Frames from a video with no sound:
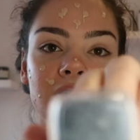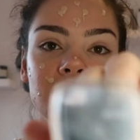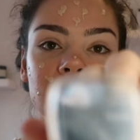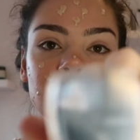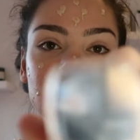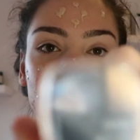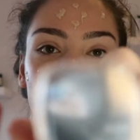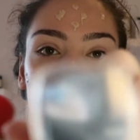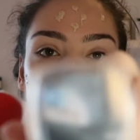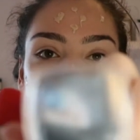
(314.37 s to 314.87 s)

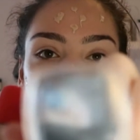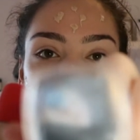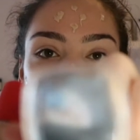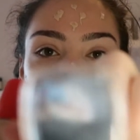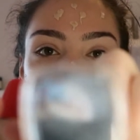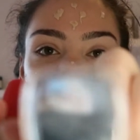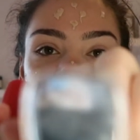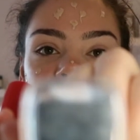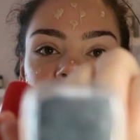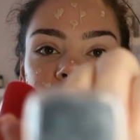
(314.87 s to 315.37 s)
So
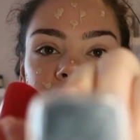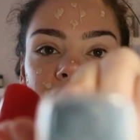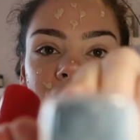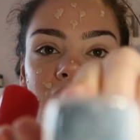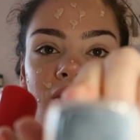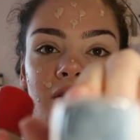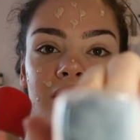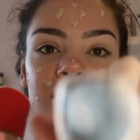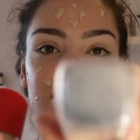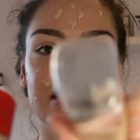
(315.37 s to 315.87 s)
True Match,
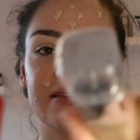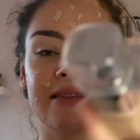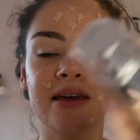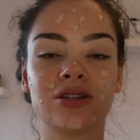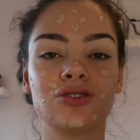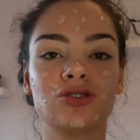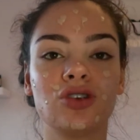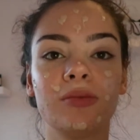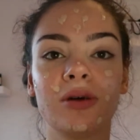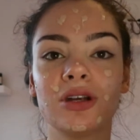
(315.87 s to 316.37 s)
you can't see
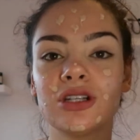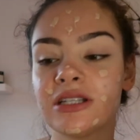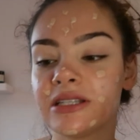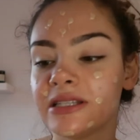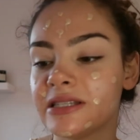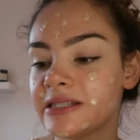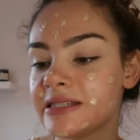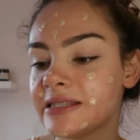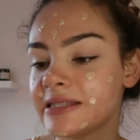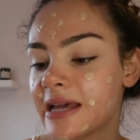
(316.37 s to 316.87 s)
that. True
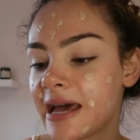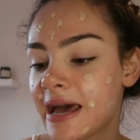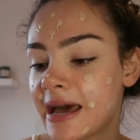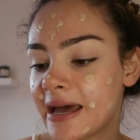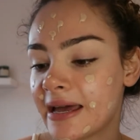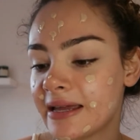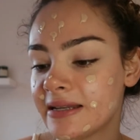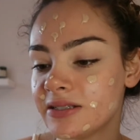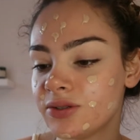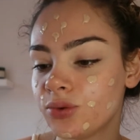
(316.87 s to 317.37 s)
Match
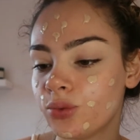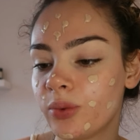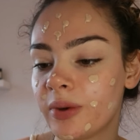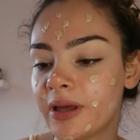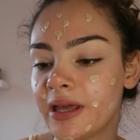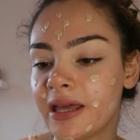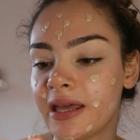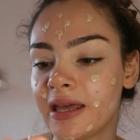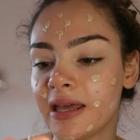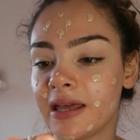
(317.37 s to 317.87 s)
Sand
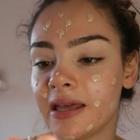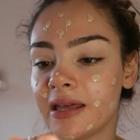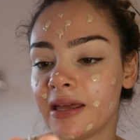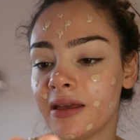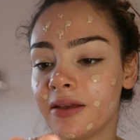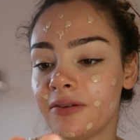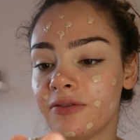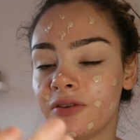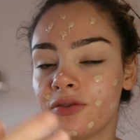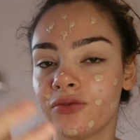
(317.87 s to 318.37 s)

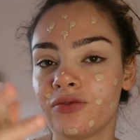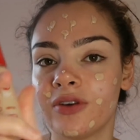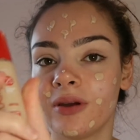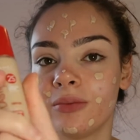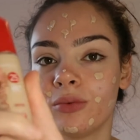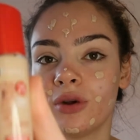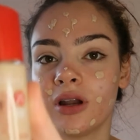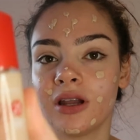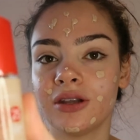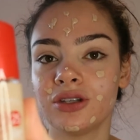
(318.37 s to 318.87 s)
with
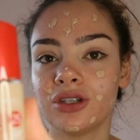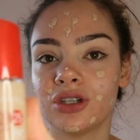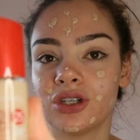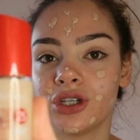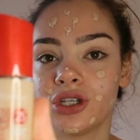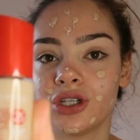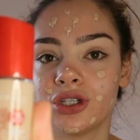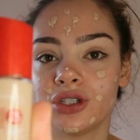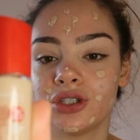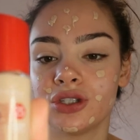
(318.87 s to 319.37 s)
Rimmel
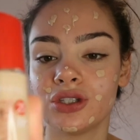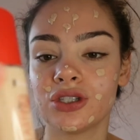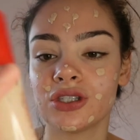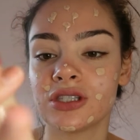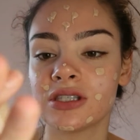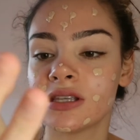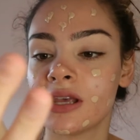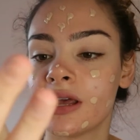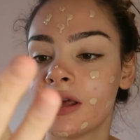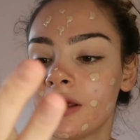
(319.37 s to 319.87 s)

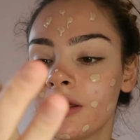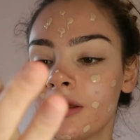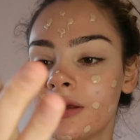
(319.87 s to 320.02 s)
London's